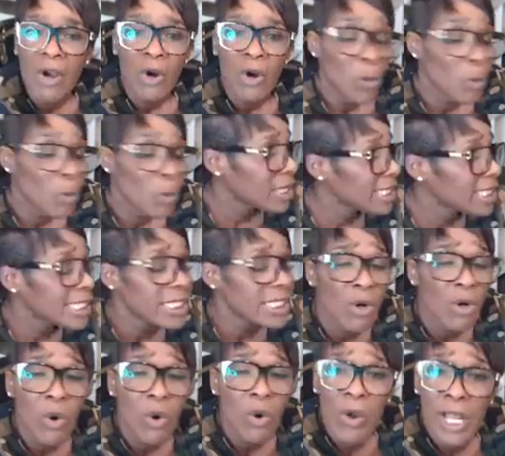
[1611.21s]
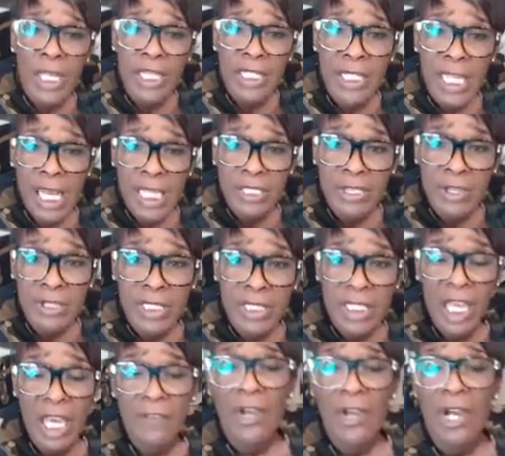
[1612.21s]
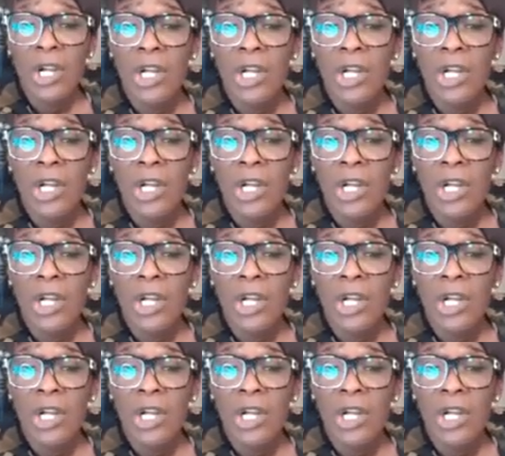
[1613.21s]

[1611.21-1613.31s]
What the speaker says: We need to organize ourselves.